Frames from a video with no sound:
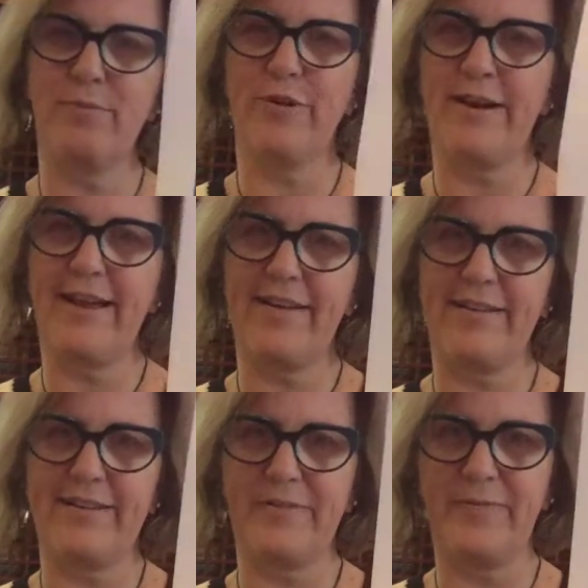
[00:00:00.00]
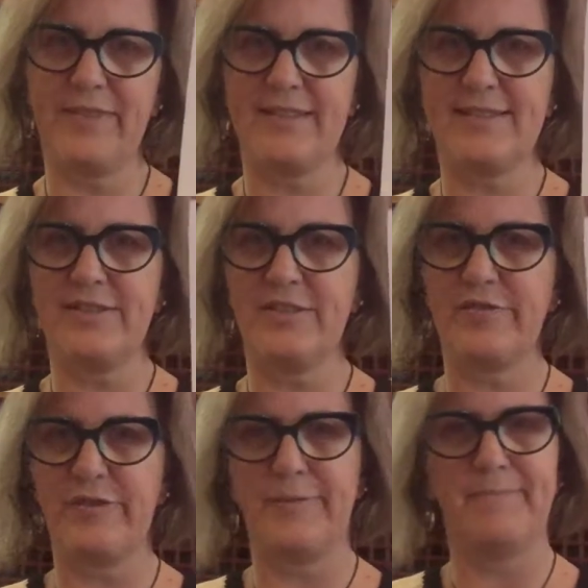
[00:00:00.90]
printed out this is just
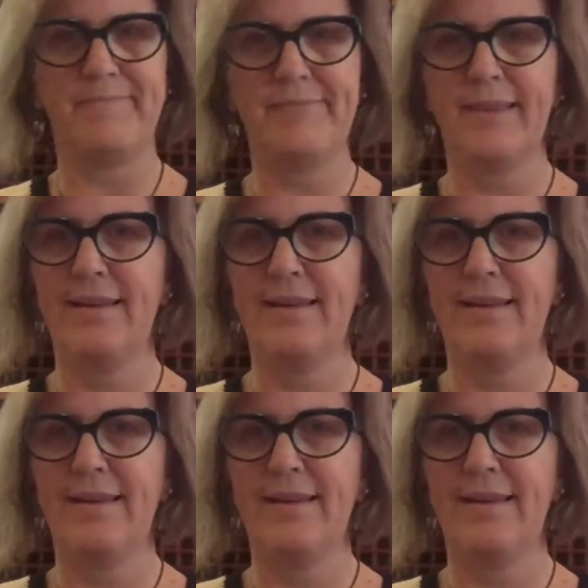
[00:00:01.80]
from